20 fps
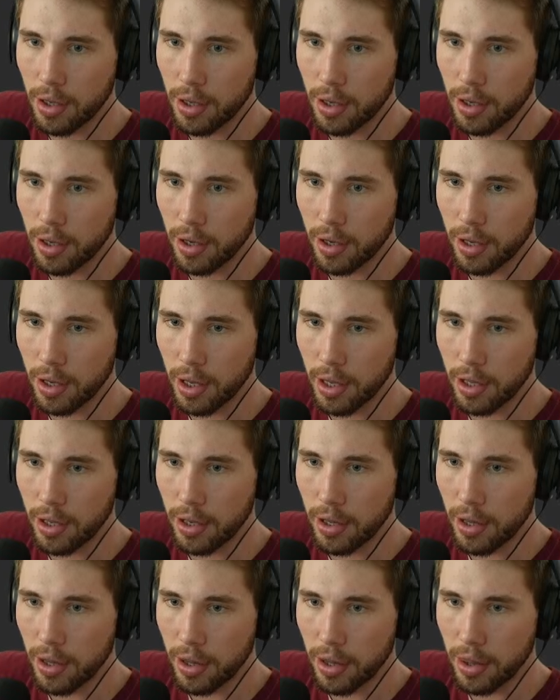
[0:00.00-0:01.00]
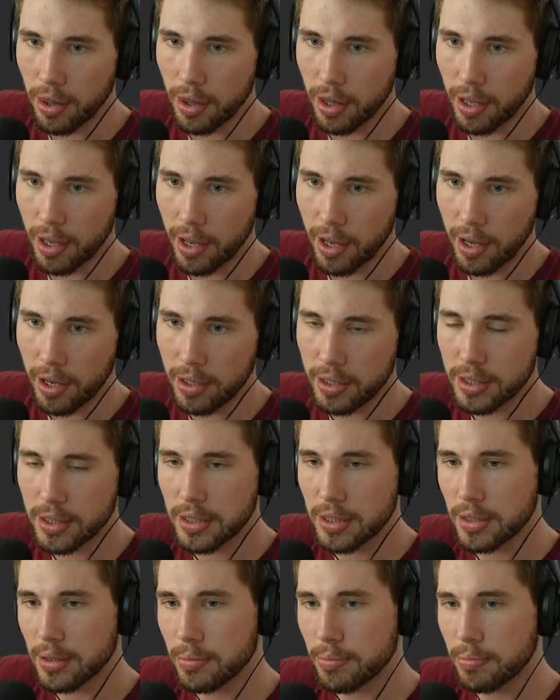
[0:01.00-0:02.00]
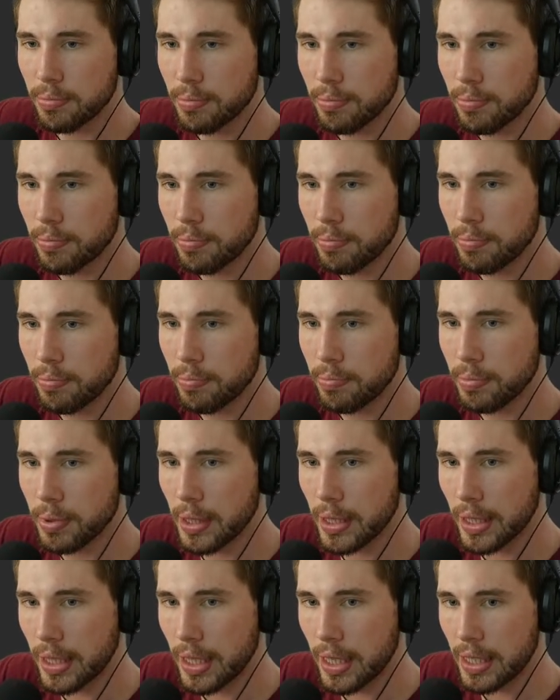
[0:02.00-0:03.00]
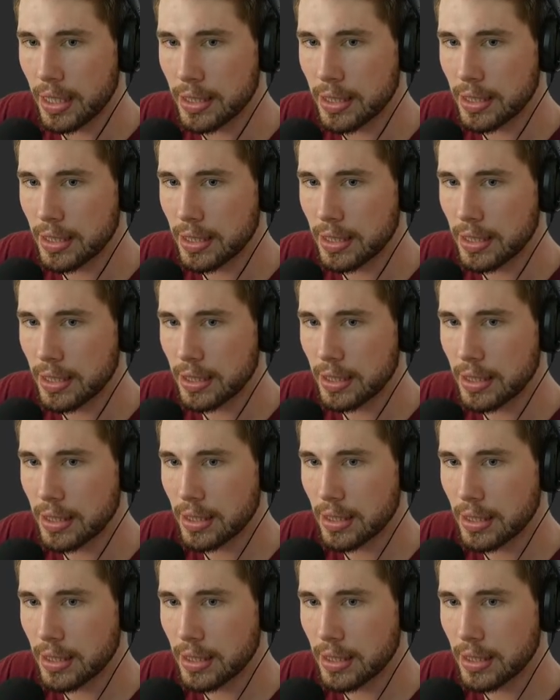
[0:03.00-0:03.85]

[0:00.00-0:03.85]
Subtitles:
I can get that plus